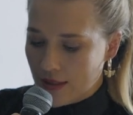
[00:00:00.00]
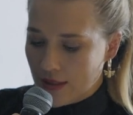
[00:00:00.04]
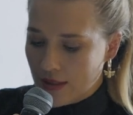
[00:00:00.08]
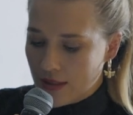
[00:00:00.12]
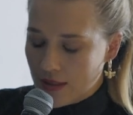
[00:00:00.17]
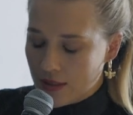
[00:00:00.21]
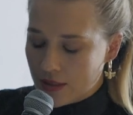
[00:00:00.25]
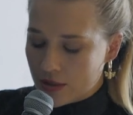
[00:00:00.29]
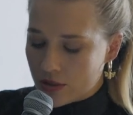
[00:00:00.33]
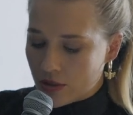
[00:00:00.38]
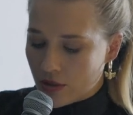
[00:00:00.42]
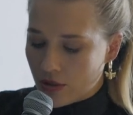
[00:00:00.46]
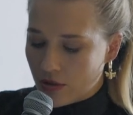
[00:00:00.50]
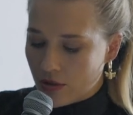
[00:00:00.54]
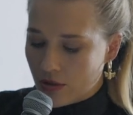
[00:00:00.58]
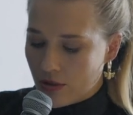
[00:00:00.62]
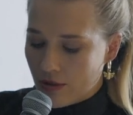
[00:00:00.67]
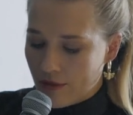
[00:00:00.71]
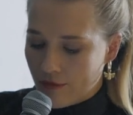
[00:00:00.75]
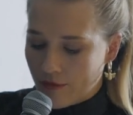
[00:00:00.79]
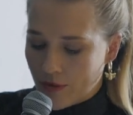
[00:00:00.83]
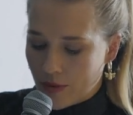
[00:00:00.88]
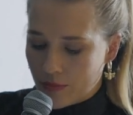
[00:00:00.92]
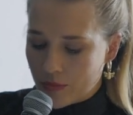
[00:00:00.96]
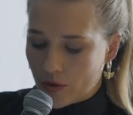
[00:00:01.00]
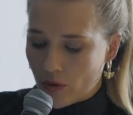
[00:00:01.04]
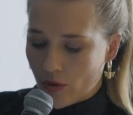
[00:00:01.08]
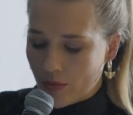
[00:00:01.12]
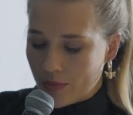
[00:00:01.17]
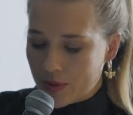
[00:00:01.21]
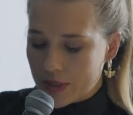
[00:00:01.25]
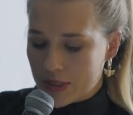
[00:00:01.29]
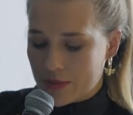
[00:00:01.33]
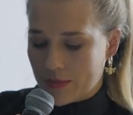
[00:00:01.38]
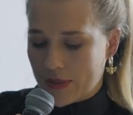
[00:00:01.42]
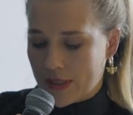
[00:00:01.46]
So from your
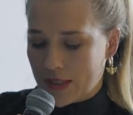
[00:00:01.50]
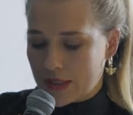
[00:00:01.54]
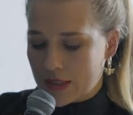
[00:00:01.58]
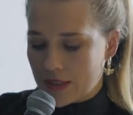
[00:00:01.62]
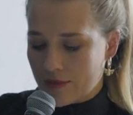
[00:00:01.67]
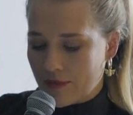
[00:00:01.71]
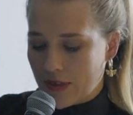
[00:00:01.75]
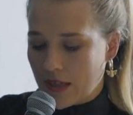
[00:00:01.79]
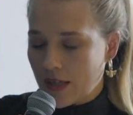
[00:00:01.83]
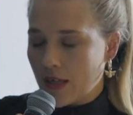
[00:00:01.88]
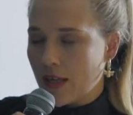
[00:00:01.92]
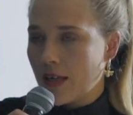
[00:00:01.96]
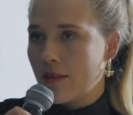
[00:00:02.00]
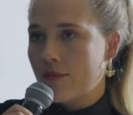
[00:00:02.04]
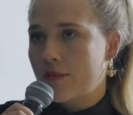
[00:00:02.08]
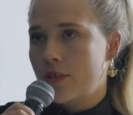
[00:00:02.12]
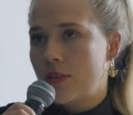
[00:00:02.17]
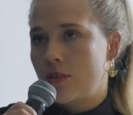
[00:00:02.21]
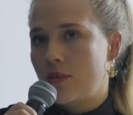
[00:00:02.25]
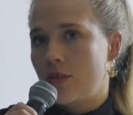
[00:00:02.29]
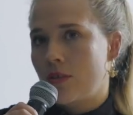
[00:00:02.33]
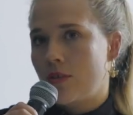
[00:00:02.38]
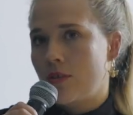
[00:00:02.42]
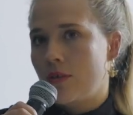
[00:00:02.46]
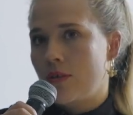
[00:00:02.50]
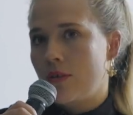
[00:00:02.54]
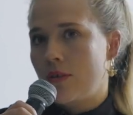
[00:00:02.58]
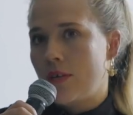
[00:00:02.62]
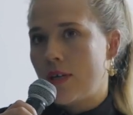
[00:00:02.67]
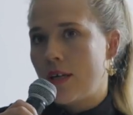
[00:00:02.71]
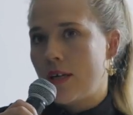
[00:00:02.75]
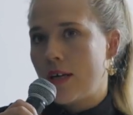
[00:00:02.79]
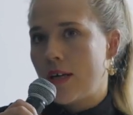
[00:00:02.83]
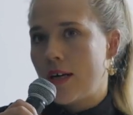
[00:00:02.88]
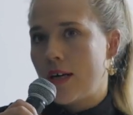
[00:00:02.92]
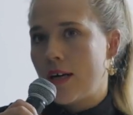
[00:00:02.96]
perspective, I'd love to know
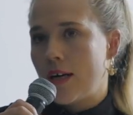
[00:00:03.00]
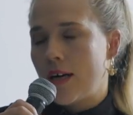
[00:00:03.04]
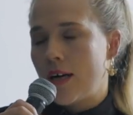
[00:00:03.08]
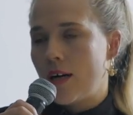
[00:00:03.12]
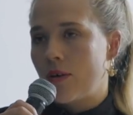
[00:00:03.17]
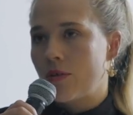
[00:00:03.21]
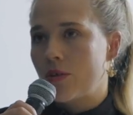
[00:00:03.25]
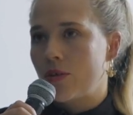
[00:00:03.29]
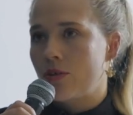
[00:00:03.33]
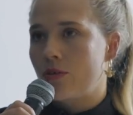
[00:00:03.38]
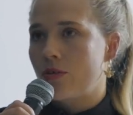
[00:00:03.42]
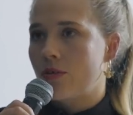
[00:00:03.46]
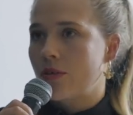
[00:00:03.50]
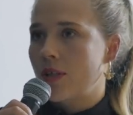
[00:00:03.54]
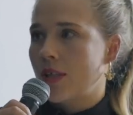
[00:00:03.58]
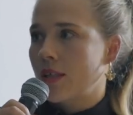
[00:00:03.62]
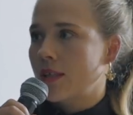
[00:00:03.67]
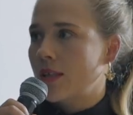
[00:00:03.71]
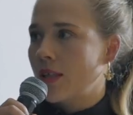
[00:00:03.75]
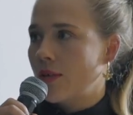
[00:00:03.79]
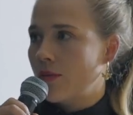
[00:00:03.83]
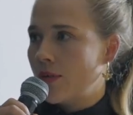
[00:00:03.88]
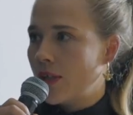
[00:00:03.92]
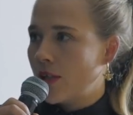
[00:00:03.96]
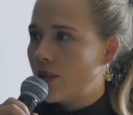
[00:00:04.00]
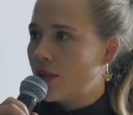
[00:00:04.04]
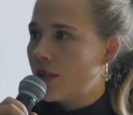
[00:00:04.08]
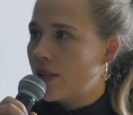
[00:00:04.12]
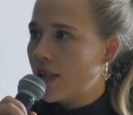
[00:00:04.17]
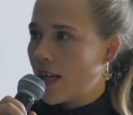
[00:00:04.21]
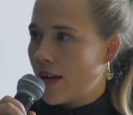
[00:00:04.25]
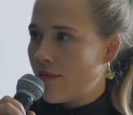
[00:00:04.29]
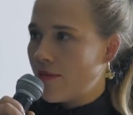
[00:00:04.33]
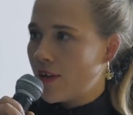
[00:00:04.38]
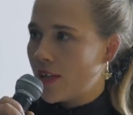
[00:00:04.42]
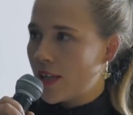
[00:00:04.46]
how you think that we could
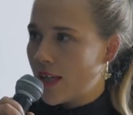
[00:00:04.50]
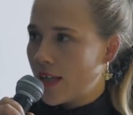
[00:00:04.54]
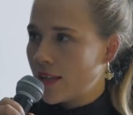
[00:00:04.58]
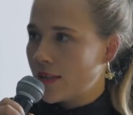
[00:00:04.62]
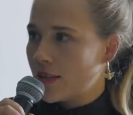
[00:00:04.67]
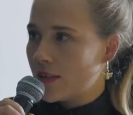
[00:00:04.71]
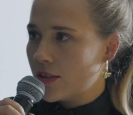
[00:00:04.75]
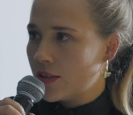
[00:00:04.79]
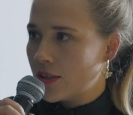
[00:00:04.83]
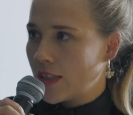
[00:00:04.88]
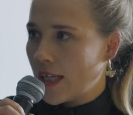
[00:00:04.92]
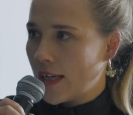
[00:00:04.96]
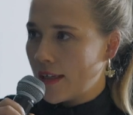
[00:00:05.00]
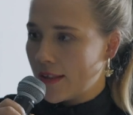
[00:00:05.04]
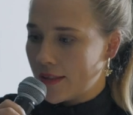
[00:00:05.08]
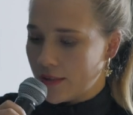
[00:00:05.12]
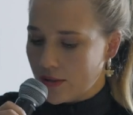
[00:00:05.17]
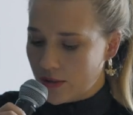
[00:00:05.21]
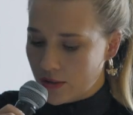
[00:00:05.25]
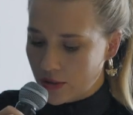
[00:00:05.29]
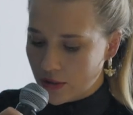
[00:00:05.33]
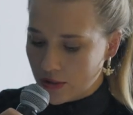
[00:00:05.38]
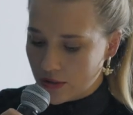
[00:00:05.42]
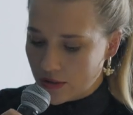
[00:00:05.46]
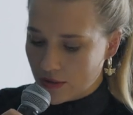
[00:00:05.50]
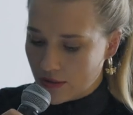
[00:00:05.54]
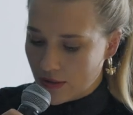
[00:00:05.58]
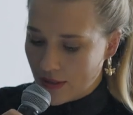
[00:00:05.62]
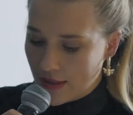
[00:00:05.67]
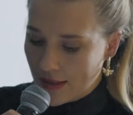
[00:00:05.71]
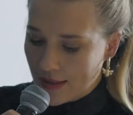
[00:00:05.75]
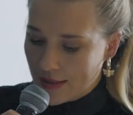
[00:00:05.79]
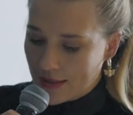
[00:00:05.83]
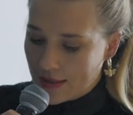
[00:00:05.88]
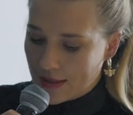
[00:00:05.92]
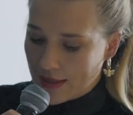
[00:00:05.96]
navigate this challenge,
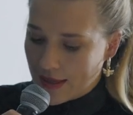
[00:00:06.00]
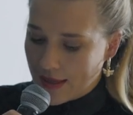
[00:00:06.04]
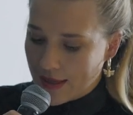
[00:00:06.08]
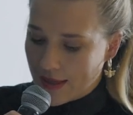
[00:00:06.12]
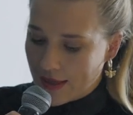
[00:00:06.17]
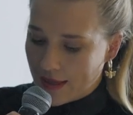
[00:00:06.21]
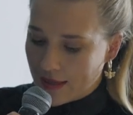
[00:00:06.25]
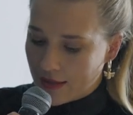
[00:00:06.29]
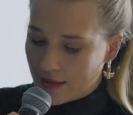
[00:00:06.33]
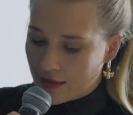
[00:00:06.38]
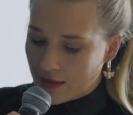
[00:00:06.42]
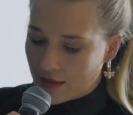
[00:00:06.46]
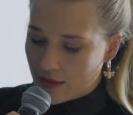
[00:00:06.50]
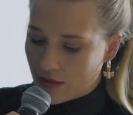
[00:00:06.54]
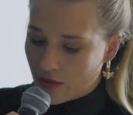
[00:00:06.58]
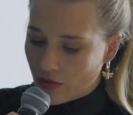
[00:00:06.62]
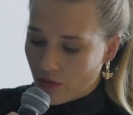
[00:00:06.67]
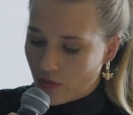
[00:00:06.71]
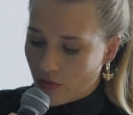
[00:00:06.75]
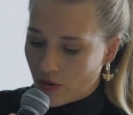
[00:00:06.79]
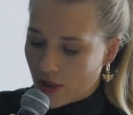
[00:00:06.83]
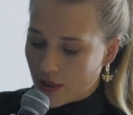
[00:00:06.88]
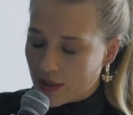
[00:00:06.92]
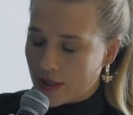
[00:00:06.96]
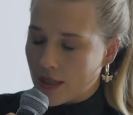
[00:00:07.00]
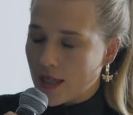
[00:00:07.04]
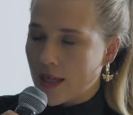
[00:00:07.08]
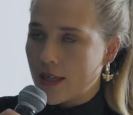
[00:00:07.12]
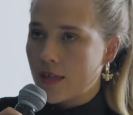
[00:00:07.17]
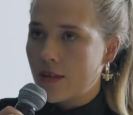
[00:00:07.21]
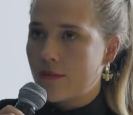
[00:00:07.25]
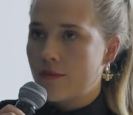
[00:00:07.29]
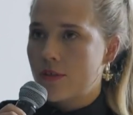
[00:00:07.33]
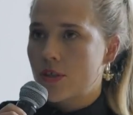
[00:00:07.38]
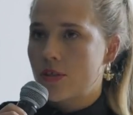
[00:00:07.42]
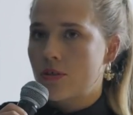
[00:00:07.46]
and what kind
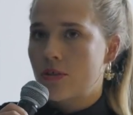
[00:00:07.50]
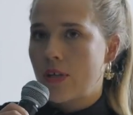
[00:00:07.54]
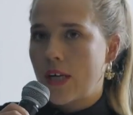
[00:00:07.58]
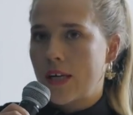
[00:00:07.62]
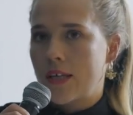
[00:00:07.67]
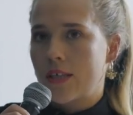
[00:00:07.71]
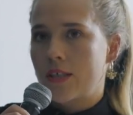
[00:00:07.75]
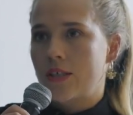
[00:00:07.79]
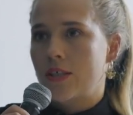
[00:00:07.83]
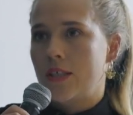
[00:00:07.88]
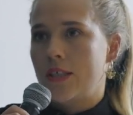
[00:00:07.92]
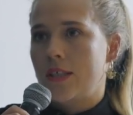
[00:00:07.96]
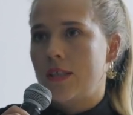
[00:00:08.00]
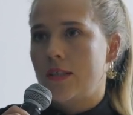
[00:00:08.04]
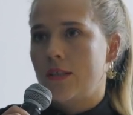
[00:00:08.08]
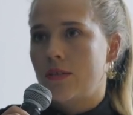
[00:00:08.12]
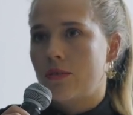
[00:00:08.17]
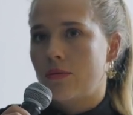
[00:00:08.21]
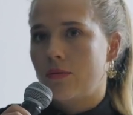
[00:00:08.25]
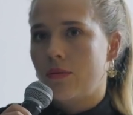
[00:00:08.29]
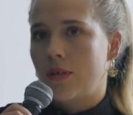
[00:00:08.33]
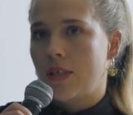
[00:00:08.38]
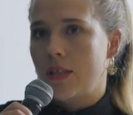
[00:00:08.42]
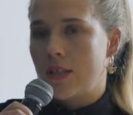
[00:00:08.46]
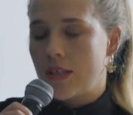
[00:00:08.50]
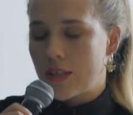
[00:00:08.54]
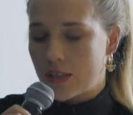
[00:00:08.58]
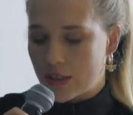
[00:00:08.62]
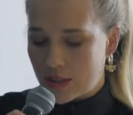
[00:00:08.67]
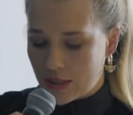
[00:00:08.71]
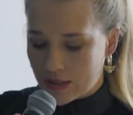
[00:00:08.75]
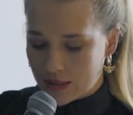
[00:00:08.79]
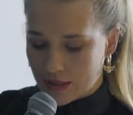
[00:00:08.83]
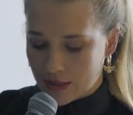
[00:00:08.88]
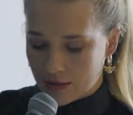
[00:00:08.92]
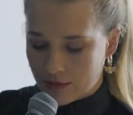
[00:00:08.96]
of strategies or
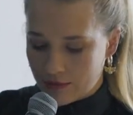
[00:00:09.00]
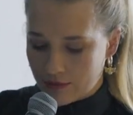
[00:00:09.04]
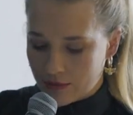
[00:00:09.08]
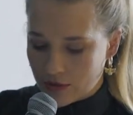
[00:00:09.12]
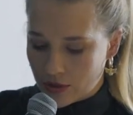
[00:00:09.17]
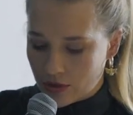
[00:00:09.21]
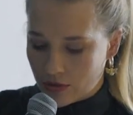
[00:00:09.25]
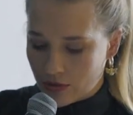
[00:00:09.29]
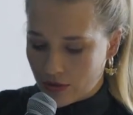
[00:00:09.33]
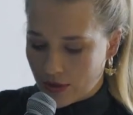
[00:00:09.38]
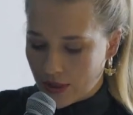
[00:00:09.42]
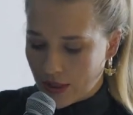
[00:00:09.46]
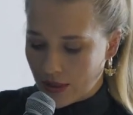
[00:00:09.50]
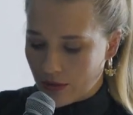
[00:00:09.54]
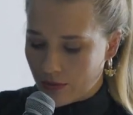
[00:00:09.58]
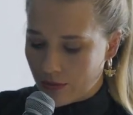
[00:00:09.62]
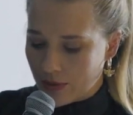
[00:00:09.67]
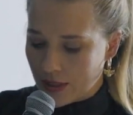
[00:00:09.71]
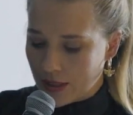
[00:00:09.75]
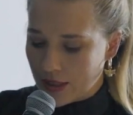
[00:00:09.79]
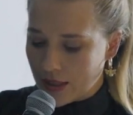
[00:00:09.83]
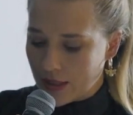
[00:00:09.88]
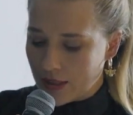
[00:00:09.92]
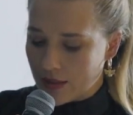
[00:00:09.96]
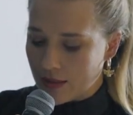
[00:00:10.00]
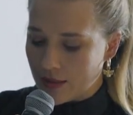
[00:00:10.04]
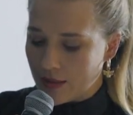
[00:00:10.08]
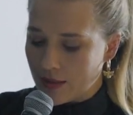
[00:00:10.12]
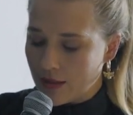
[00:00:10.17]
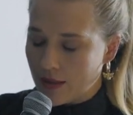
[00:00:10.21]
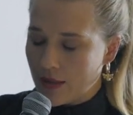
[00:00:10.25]
initiatives do you think we can